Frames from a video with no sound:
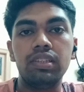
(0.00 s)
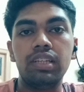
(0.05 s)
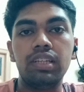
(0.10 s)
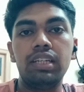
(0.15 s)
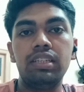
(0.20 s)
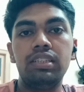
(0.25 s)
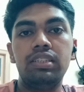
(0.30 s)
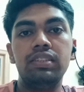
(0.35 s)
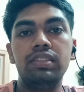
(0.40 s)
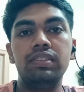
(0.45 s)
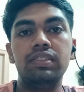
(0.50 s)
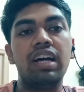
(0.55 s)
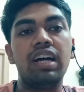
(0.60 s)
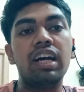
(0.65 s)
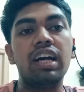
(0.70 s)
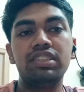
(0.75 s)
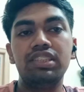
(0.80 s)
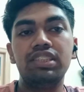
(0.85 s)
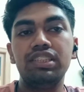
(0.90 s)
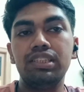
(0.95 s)
that is
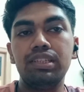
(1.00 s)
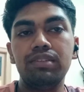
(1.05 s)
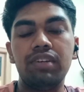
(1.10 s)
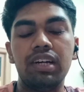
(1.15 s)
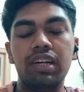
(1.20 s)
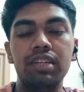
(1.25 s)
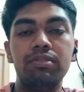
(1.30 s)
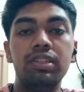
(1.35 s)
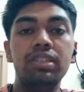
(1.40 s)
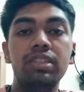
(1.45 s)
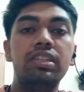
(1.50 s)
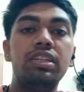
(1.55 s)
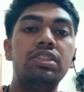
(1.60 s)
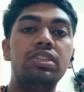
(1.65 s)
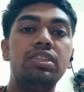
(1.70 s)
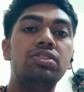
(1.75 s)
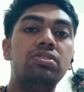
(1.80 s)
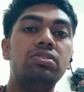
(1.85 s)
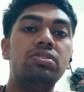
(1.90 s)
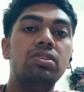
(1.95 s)
asked in the Viva,
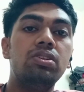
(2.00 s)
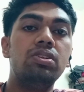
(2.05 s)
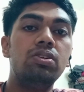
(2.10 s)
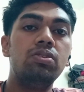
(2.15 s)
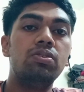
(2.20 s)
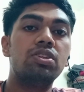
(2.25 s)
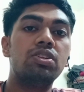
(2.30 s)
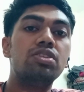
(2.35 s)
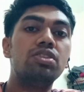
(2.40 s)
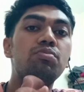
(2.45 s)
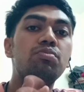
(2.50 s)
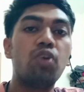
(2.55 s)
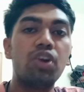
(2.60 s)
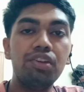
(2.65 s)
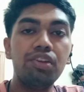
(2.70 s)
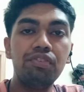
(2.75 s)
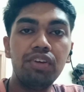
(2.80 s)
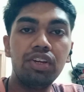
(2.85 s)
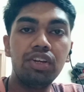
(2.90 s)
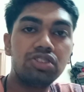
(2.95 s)
that is what are the
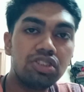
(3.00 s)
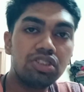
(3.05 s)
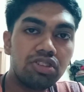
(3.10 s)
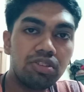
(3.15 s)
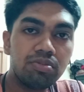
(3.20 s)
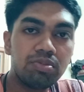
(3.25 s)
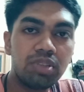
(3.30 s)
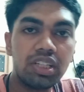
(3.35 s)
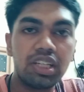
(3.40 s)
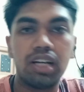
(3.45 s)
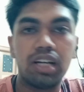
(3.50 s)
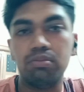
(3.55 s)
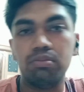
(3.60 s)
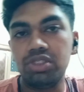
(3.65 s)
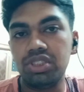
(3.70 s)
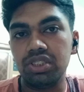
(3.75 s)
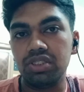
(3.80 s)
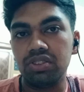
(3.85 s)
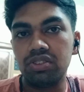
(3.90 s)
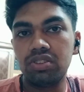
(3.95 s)
modification of the gram
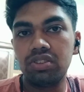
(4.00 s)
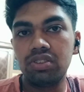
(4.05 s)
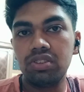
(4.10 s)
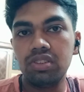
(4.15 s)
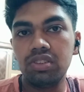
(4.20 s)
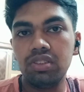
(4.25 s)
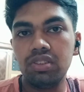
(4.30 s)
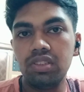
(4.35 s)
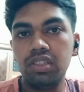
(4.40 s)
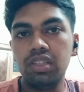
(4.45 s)
stones.